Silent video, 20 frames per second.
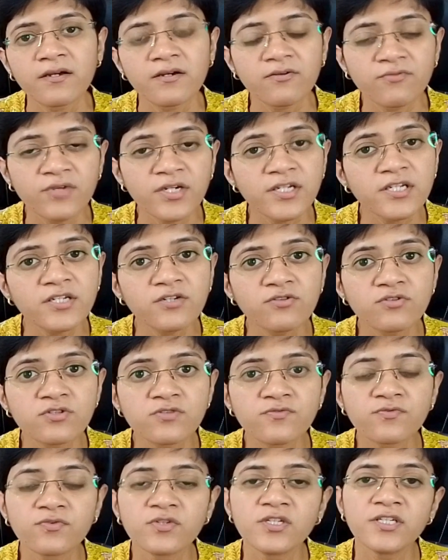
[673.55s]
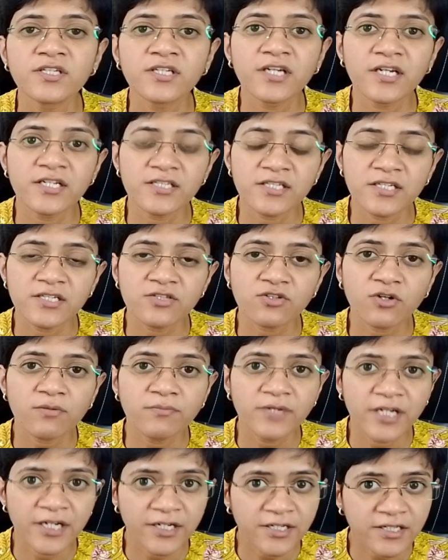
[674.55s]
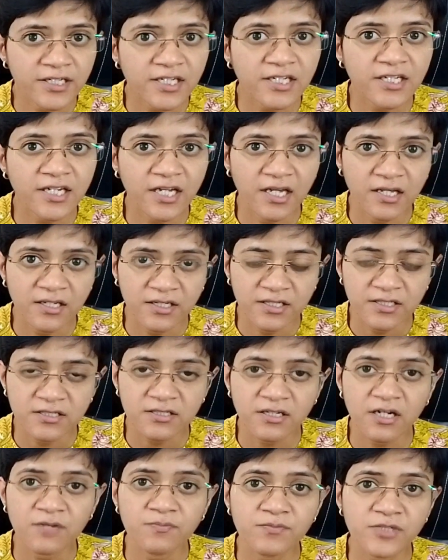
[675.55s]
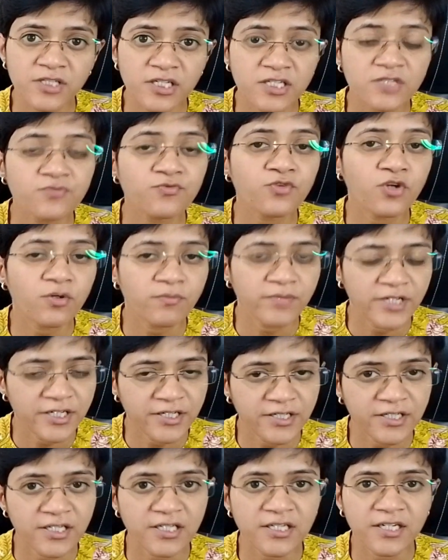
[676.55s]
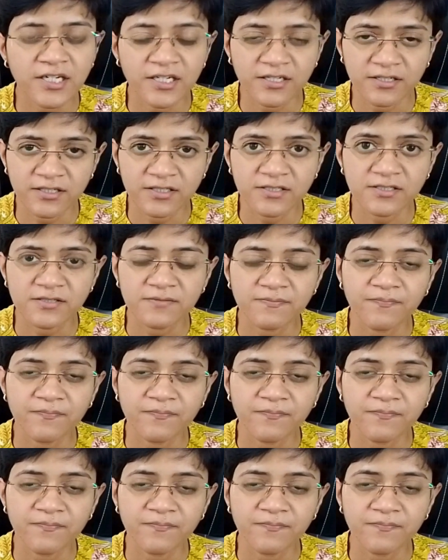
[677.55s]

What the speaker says: Very useful in cases of dental caries, abscess from dental caries,